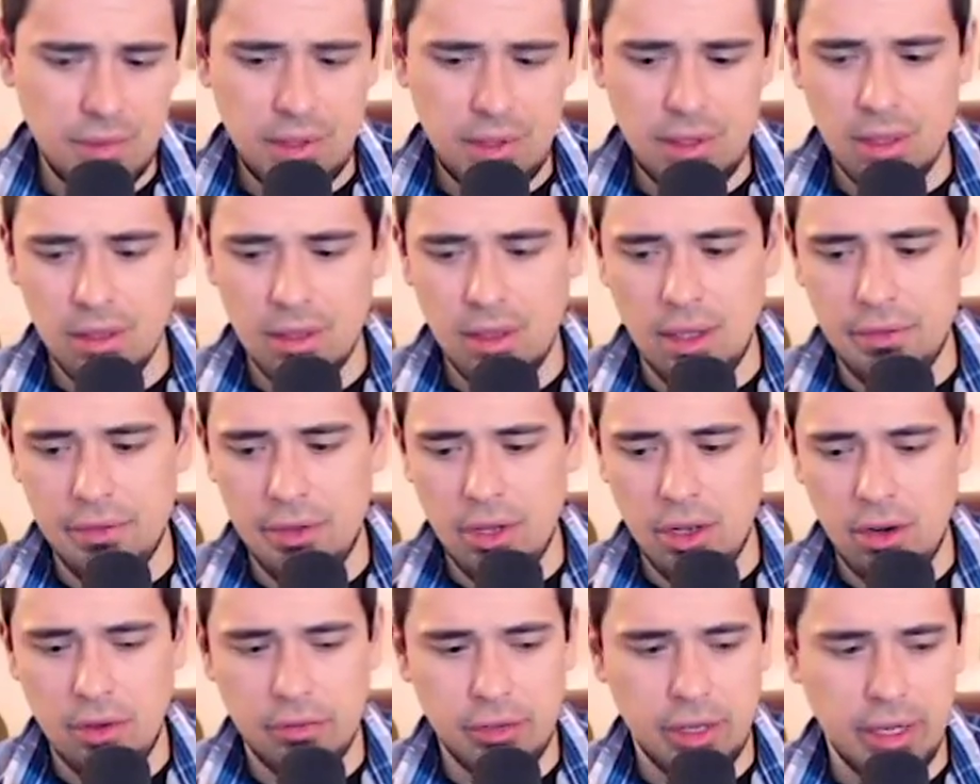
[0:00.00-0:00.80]
Love the
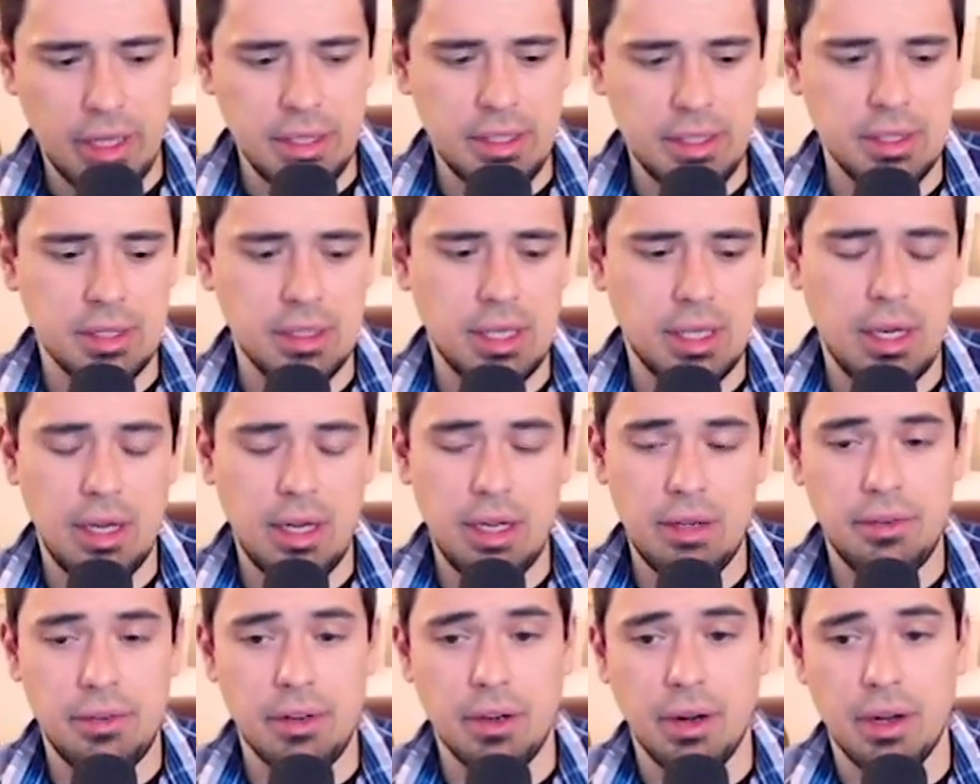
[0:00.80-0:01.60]
overhead
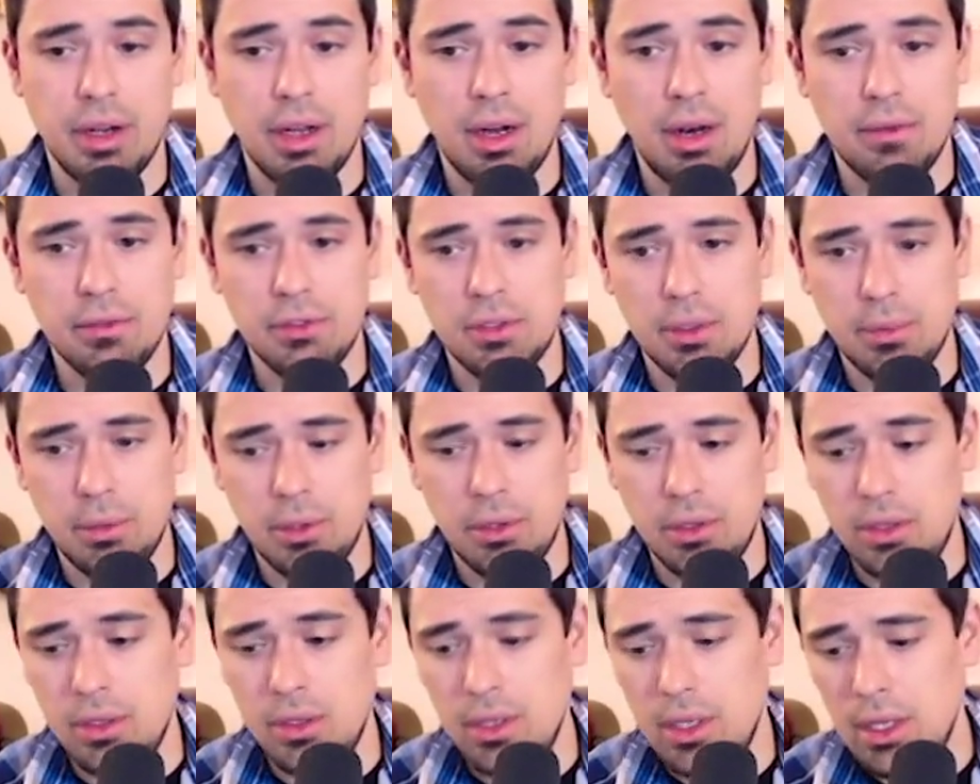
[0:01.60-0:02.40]
design, very
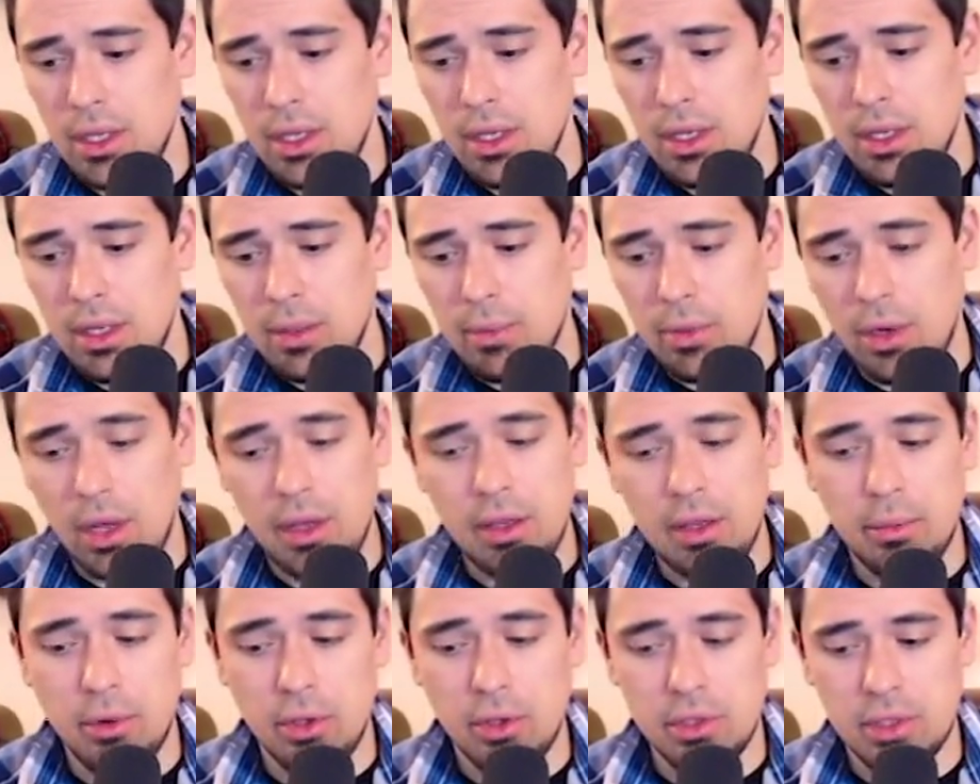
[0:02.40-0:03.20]
comfortable. Probably
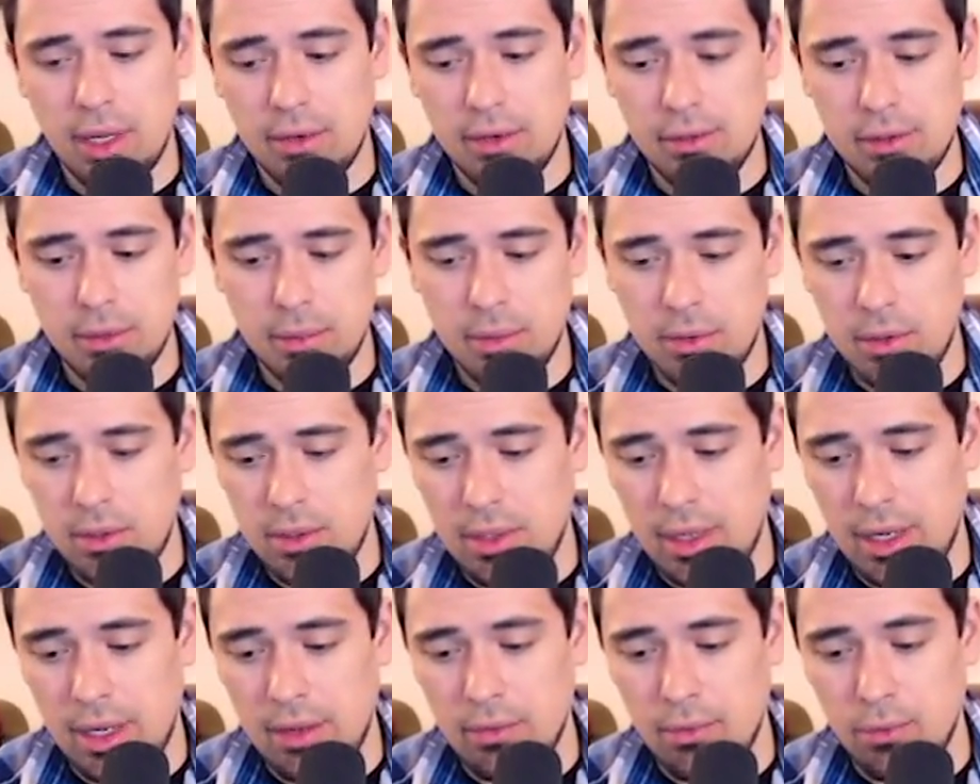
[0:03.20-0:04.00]
the most comfortable
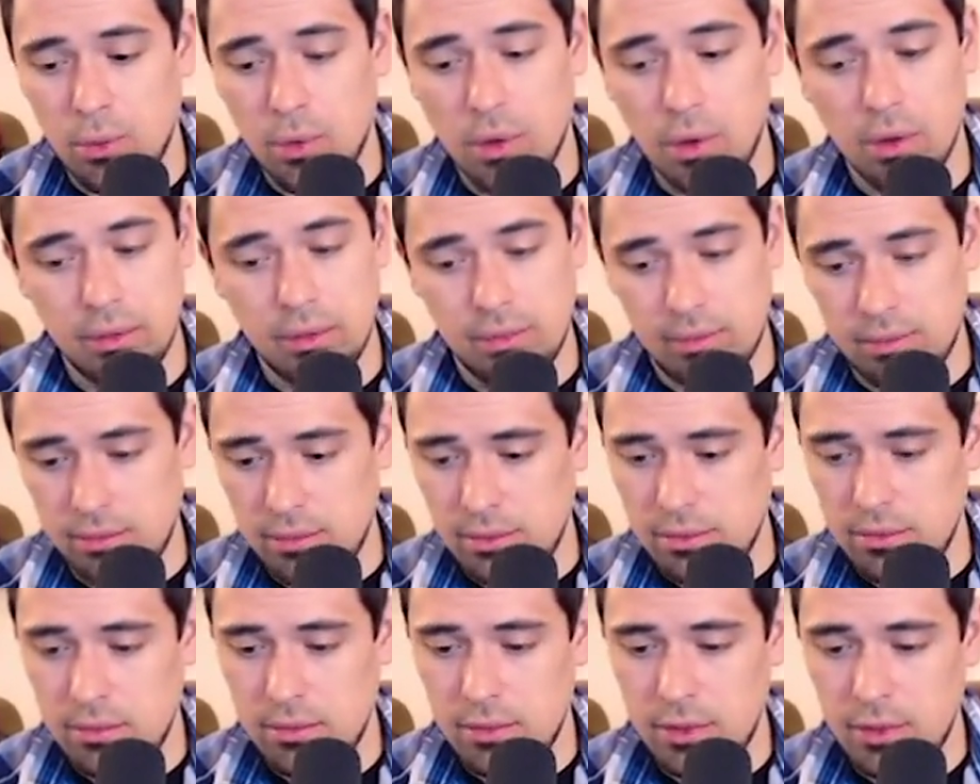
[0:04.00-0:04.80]
I've worn,
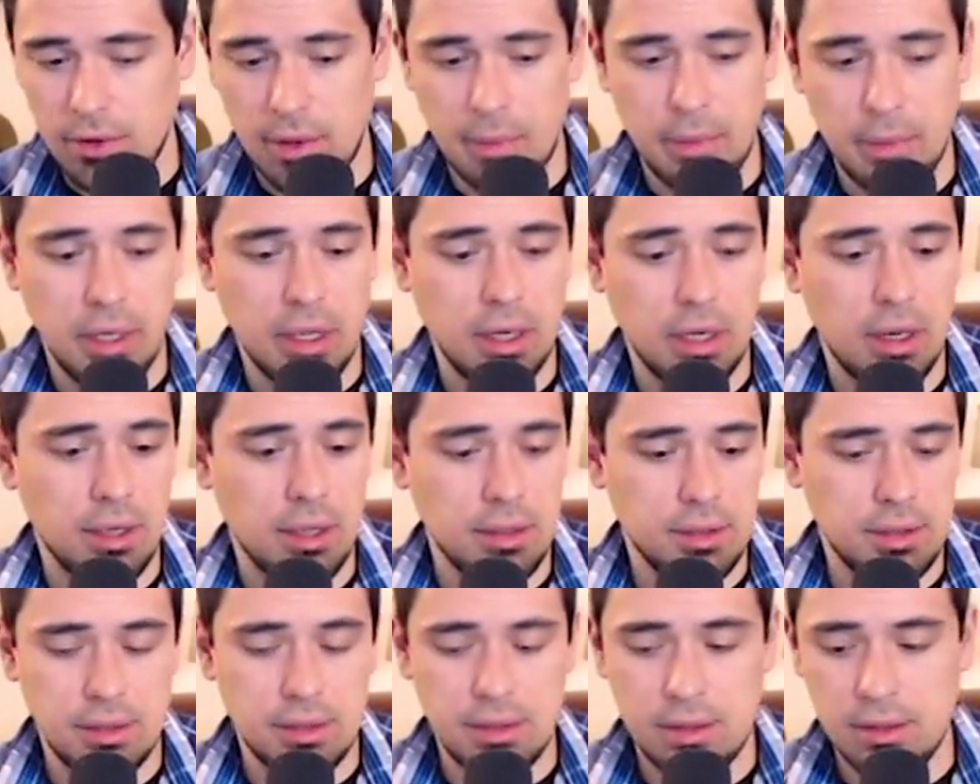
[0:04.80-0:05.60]
if I'm being
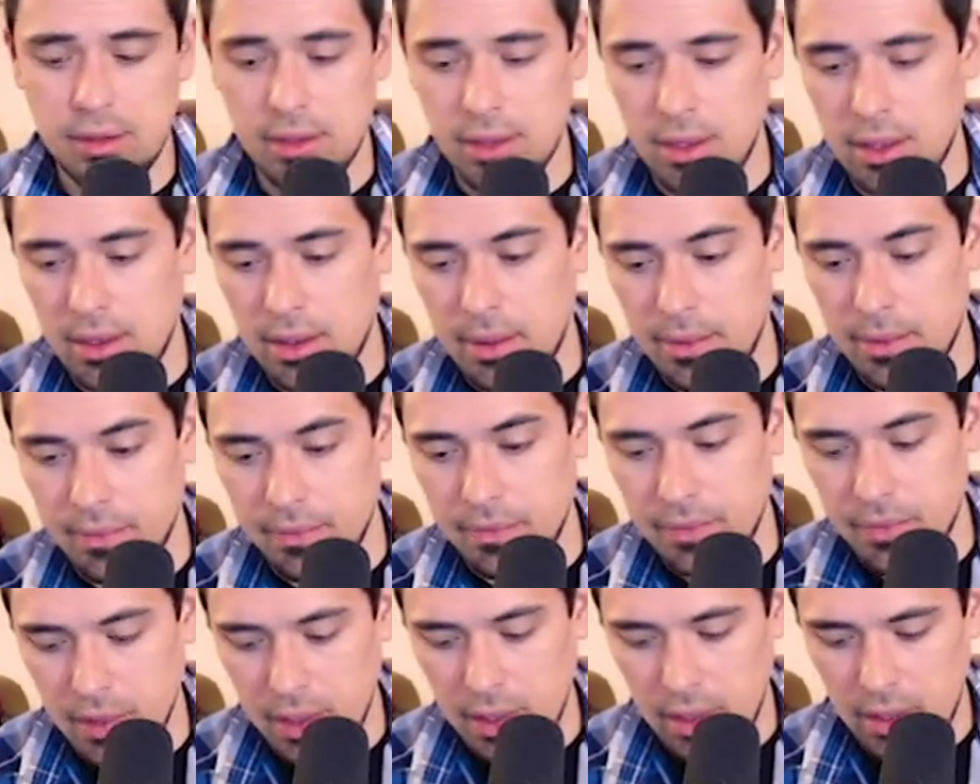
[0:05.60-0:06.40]
honest.
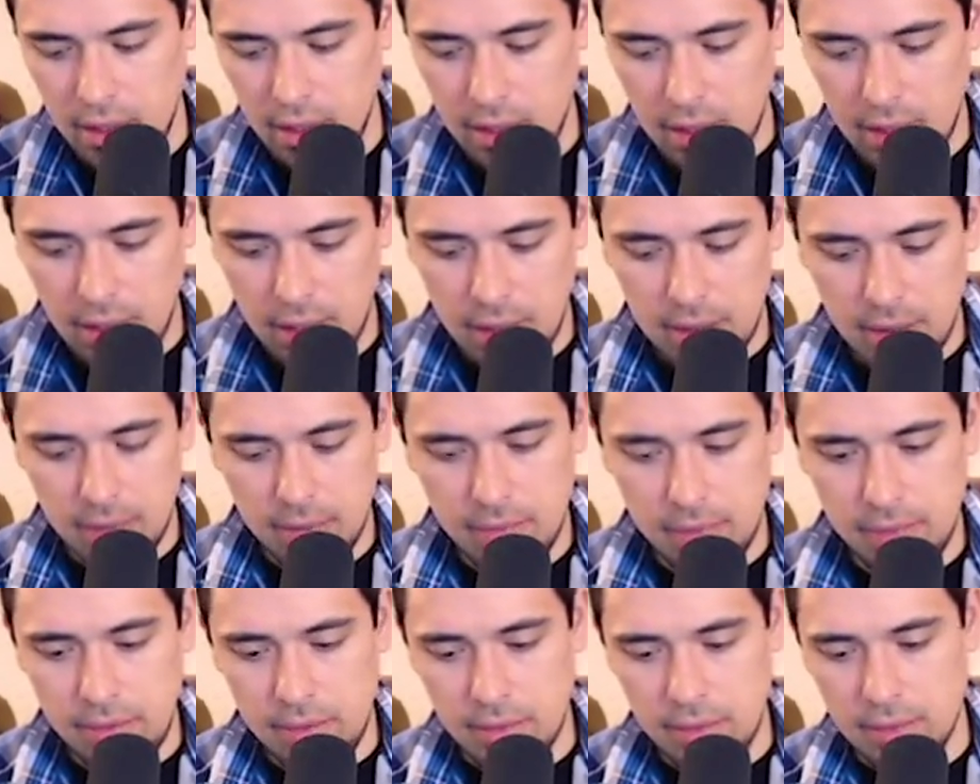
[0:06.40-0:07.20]

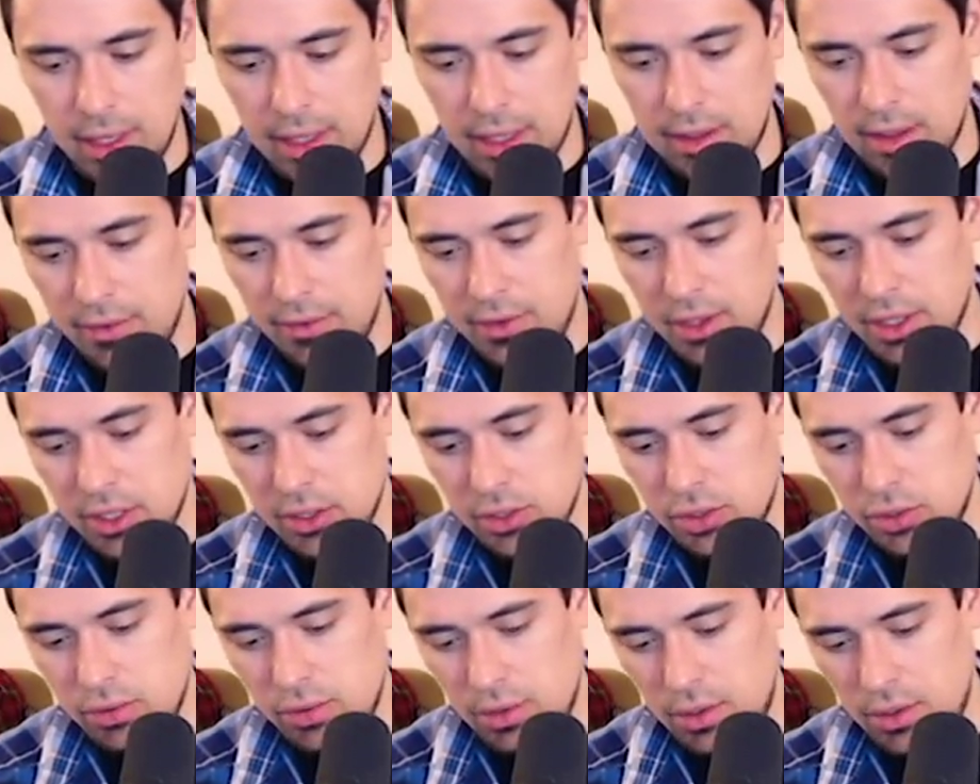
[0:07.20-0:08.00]
I love the
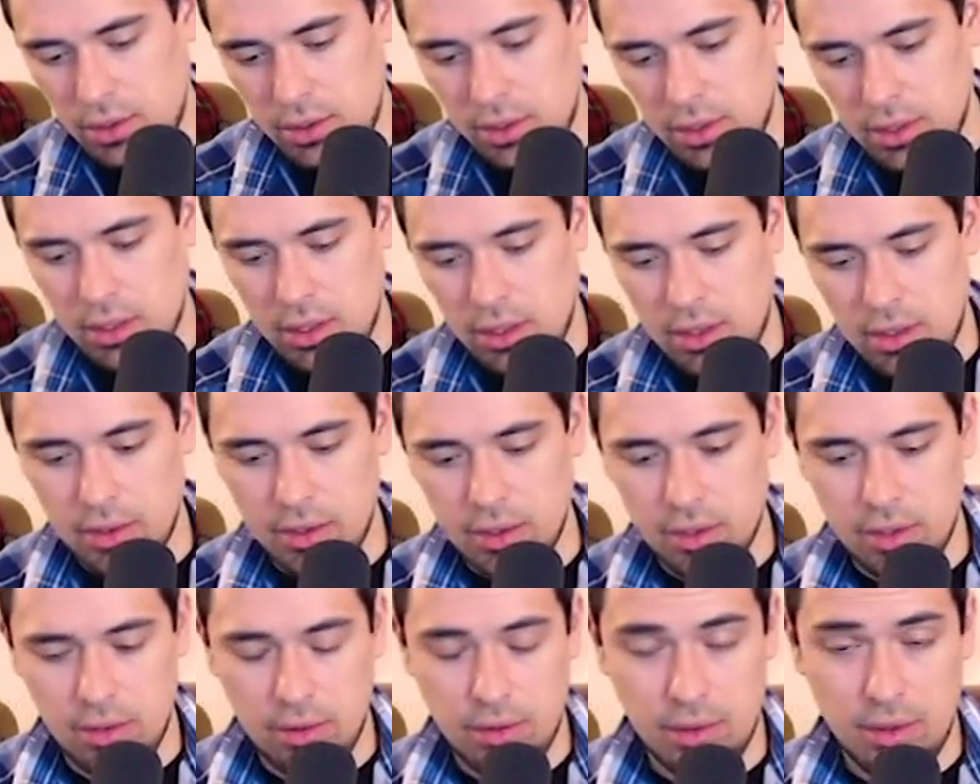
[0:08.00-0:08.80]
controller,
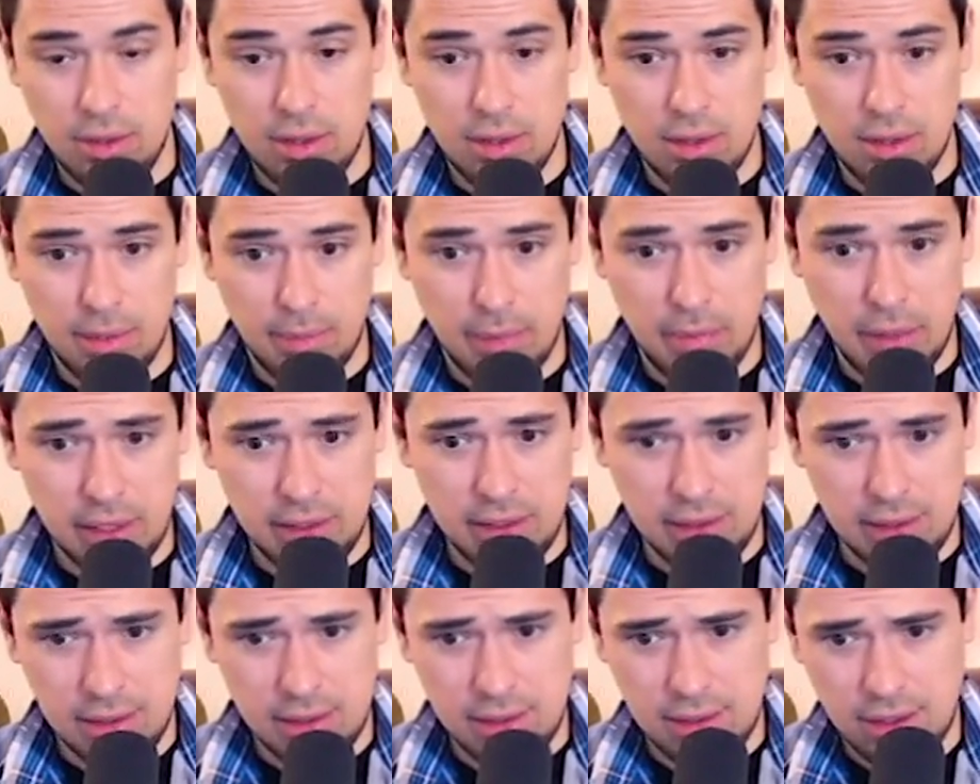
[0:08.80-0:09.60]
although the
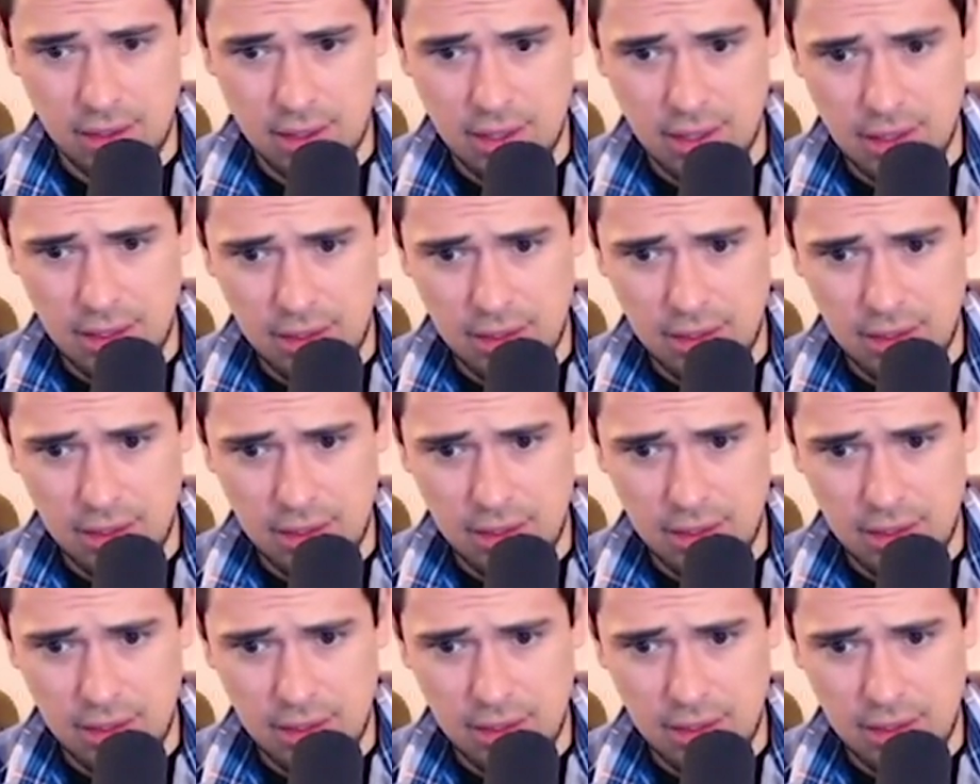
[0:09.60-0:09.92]
buttons are